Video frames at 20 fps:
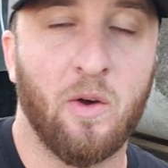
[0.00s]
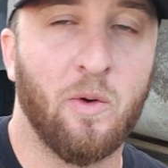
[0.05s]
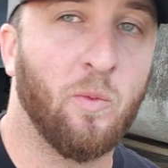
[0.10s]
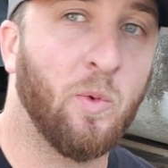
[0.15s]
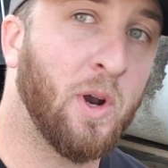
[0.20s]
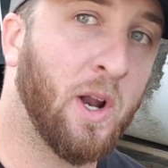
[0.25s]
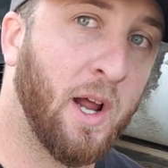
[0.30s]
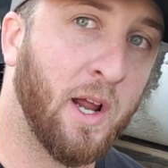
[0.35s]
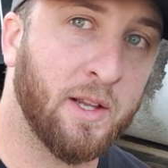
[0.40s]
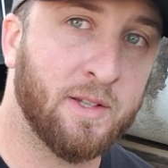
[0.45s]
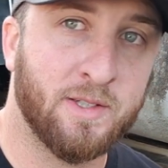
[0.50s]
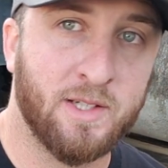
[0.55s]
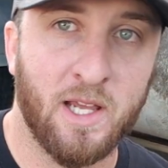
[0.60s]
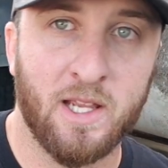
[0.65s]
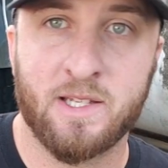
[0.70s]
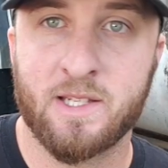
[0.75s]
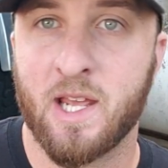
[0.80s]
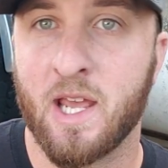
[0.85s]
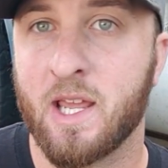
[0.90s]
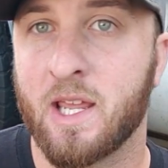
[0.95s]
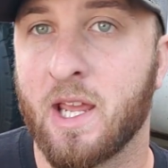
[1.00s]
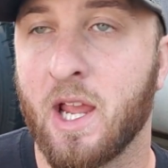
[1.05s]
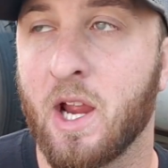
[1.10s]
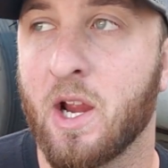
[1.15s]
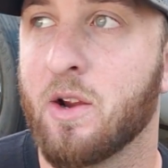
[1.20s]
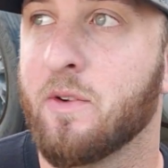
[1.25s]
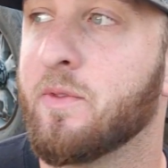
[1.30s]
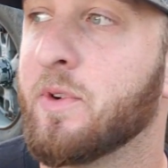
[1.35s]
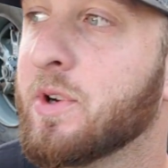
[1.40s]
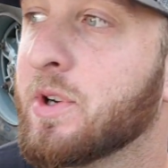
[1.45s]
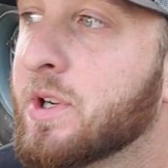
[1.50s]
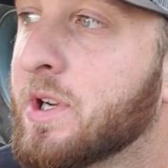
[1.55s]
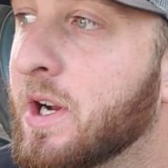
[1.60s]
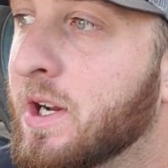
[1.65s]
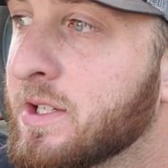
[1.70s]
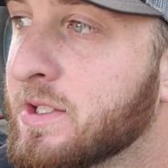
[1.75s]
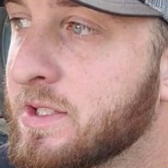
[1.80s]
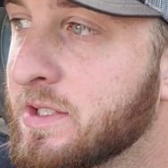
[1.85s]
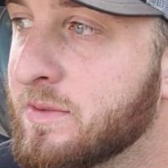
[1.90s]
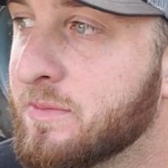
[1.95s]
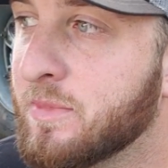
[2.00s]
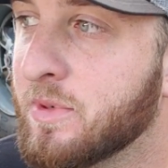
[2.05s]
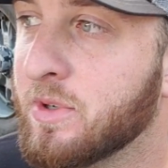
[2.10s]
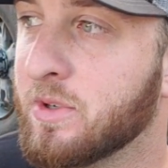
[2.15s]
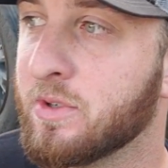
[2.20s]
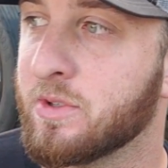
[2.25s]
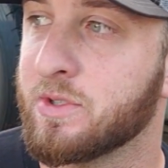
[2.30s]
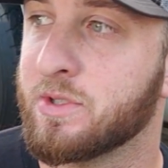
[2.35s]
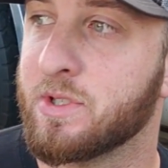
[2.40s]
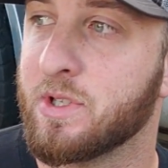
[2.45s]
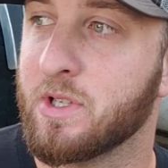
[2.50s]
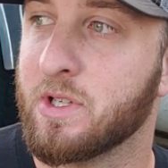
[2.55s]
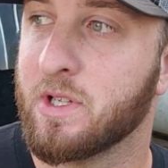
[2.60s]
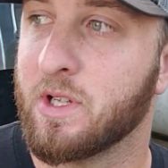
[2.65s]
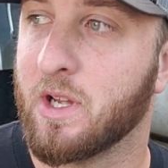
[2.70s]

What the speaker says: when I say take care of your customers,